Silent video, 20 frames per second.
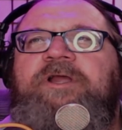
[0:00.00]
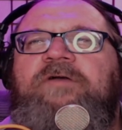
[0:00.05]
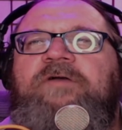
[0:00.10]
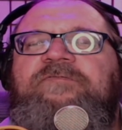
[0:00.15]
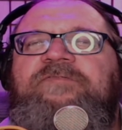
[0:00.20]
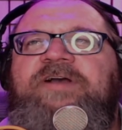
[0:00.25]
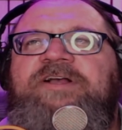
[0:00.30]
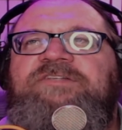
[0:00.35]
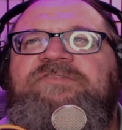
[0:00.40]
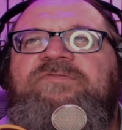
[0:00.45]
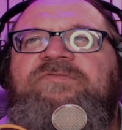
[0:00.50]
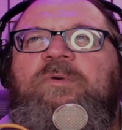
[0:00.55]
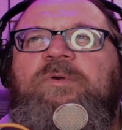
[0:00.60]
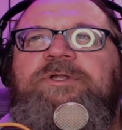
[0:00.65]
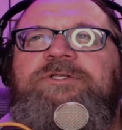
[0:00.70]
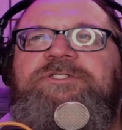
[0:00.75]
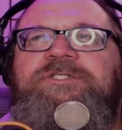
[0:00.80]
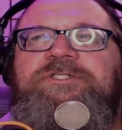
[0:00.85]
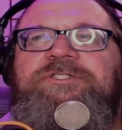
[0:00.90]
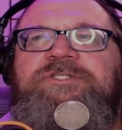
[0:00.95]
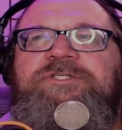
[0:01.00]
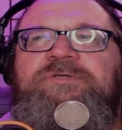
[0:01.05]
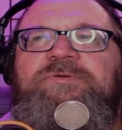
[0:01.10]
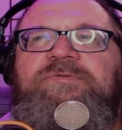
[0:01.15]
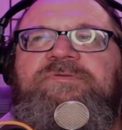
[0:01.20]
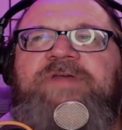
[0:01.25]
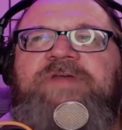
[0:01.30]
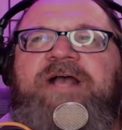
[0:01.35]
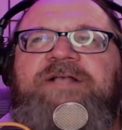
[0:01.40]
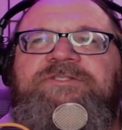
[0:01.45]
fast forward to
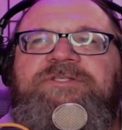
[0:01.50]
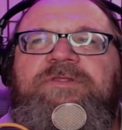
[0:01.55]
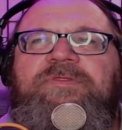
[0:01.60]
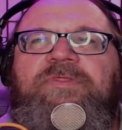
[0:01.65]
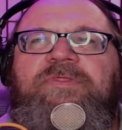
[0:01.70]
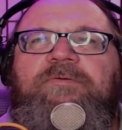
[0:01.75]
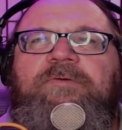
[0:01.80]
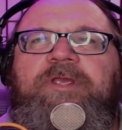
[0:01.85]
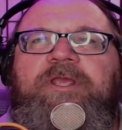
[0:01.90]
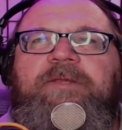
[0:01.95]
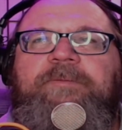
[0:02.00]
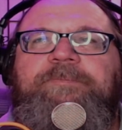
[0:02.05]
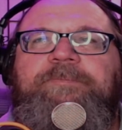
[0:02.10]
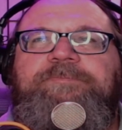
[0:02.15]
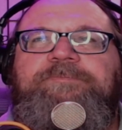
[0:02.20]
2003.